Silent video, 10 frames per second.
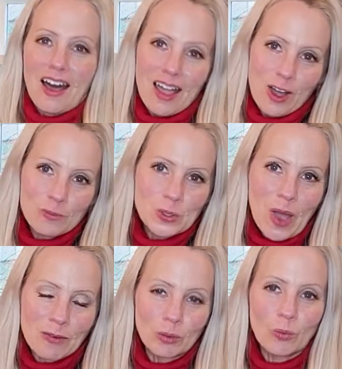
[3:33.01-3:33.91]
I hope you
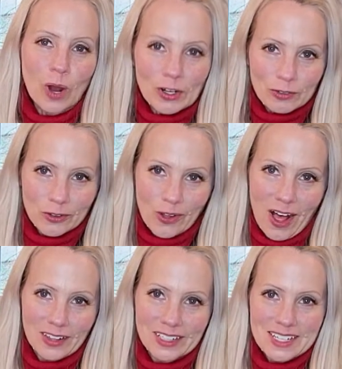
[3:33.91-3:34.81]
have a wonderful
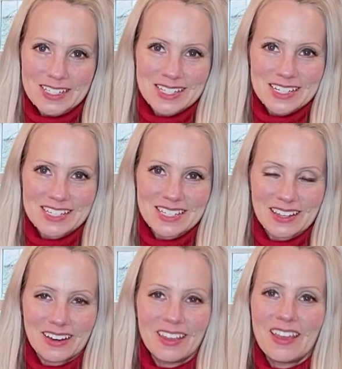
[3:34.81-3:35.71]
holiday
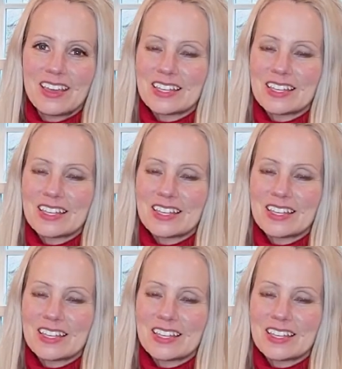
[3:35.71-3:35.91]
season.